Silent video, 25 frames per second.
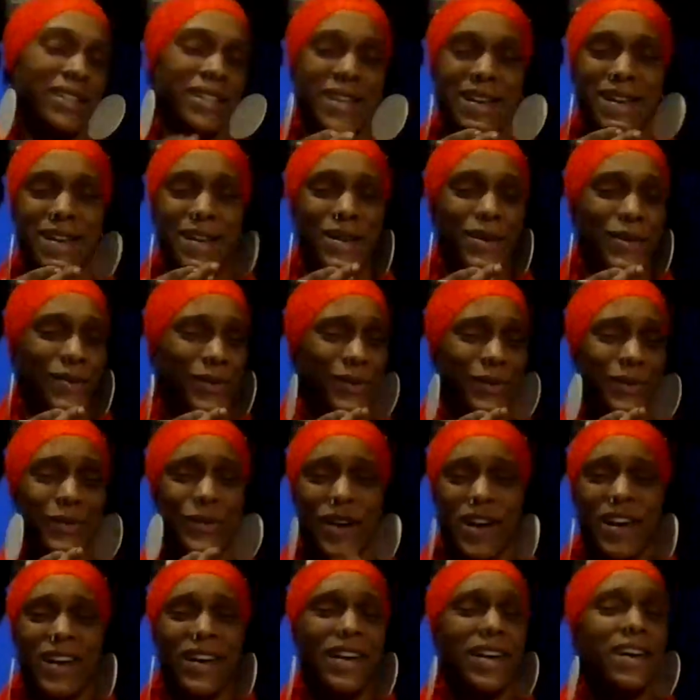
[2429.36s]
I don't know
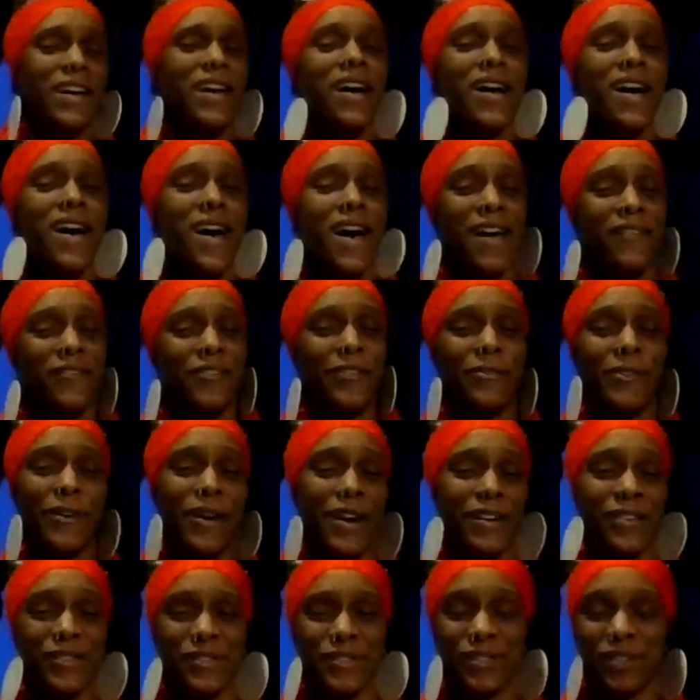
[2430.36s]
why. I've never
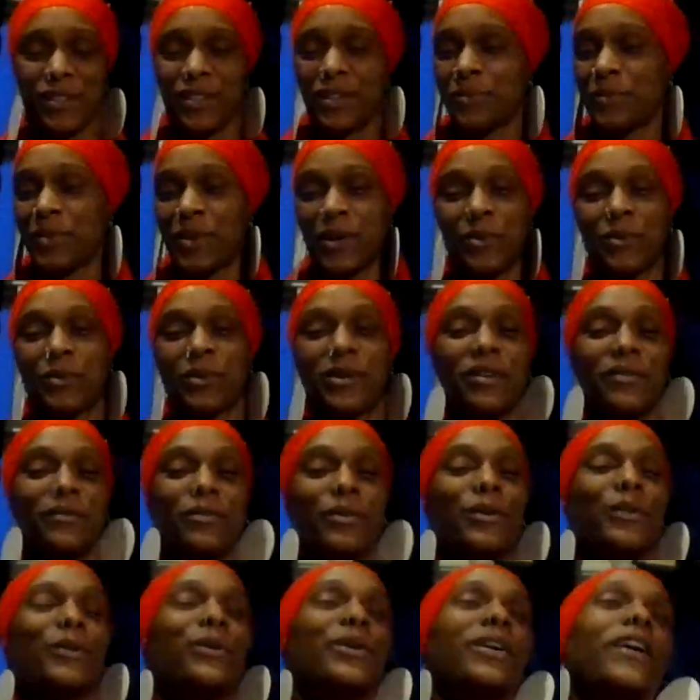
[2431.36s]
actually, but
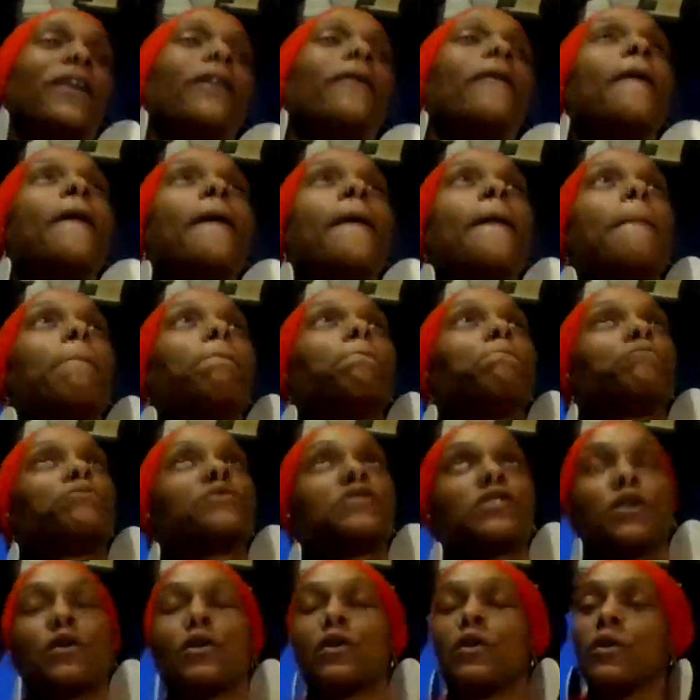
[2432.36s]
whatever. Okay.
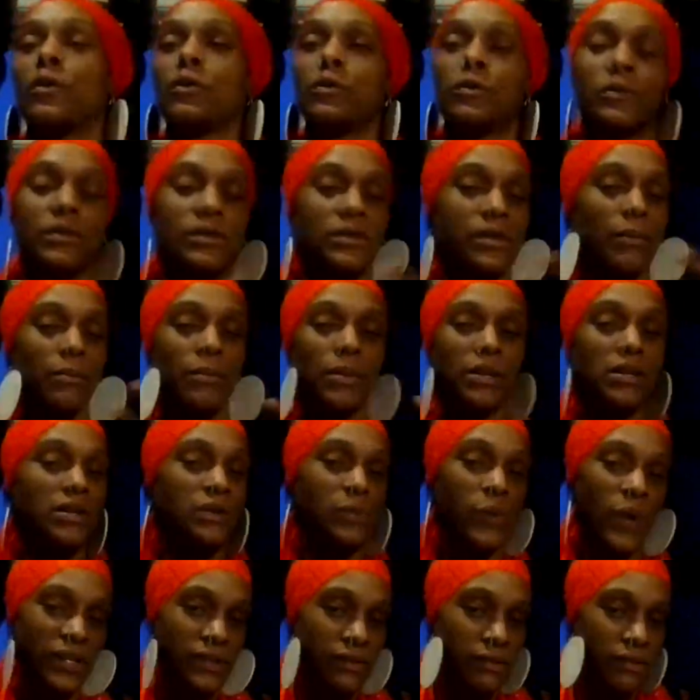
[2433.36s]
So somebody's
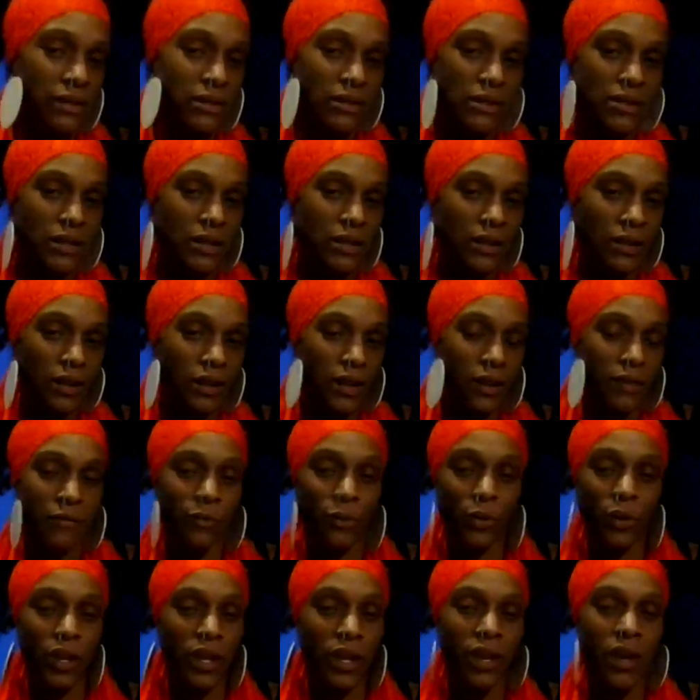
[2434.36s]
West Indian,
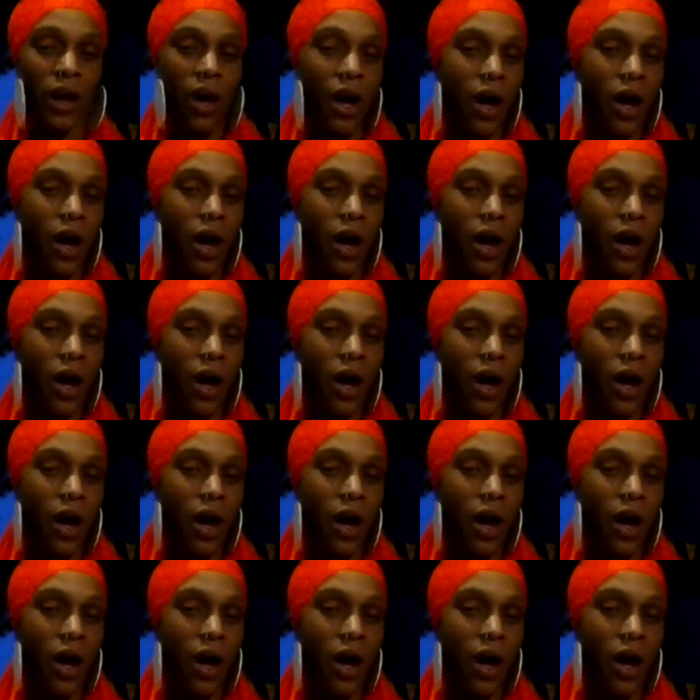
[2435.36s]
lovely